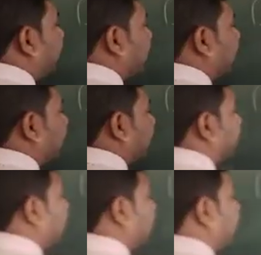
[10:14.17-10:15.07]
40.
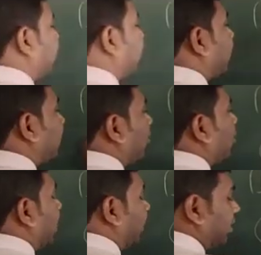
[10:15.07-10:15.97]

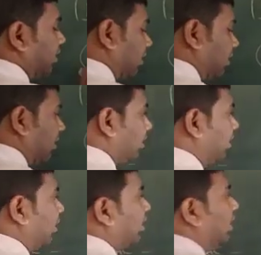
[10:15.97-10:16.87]
Okay.
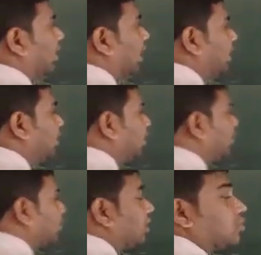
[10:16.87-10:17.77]

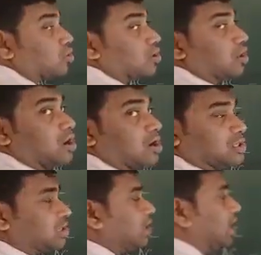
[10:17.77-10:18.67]
Addition to the total
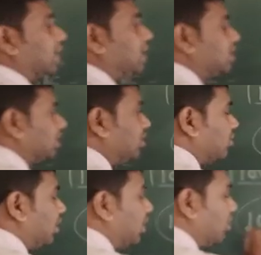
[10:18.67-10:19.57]
cost. Addition to
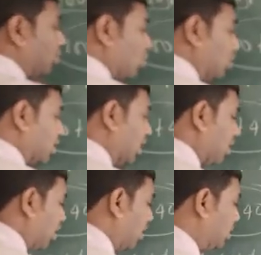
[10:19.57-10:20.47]
the total
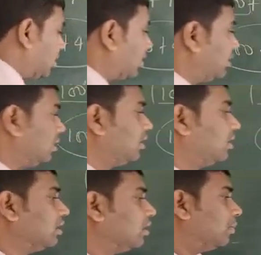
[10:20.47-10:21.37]
cost
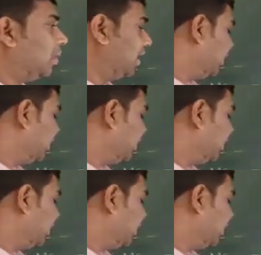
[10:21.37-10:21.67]
by